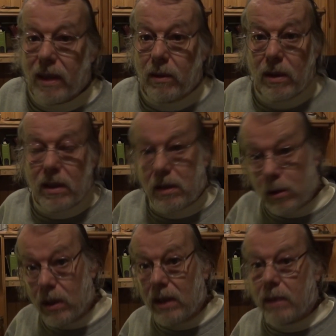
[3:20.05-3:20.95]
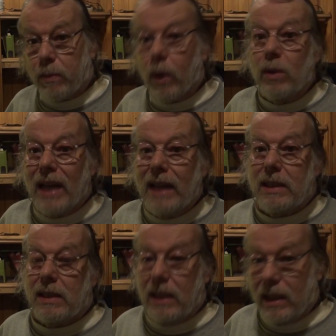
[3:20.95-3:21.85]
out in the streets
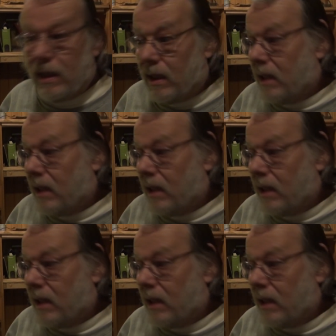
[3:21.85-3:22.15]
protesting